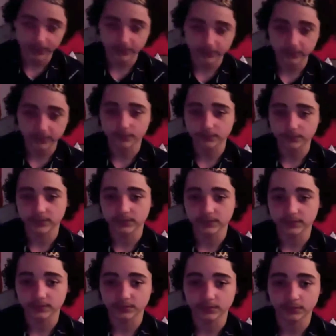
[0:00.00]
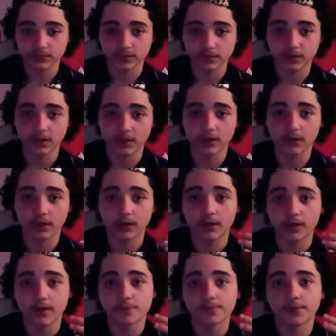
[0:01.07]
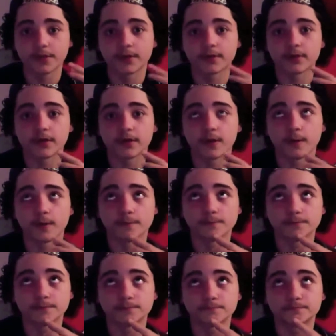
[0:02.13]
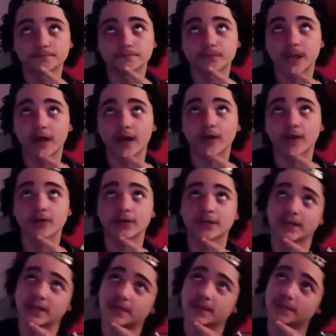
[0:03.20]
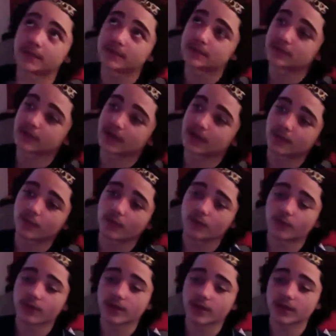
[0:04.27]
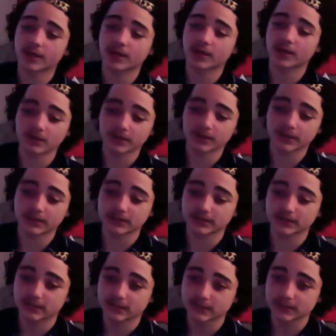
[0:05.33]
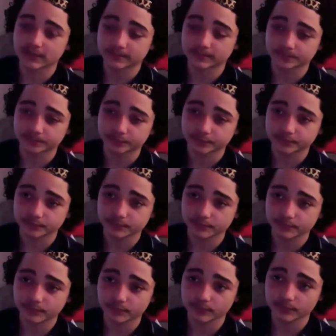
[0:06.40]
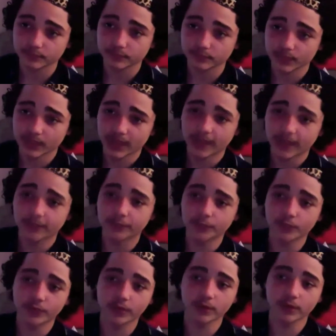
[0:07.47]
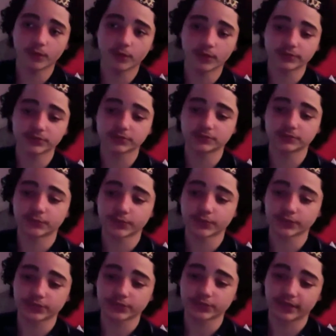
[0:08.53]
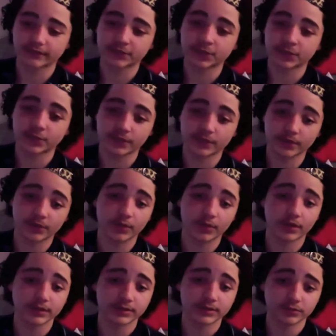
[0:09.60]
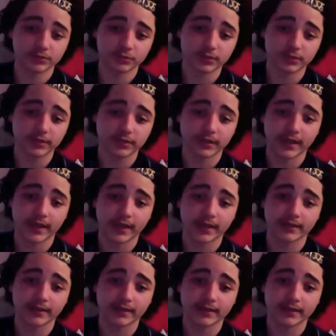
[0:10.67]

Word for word: someone's at the door. Uh, but um, how can I get paid for that? Well, really, all it is is if you really want to, first you have to know that you really enjoy it, and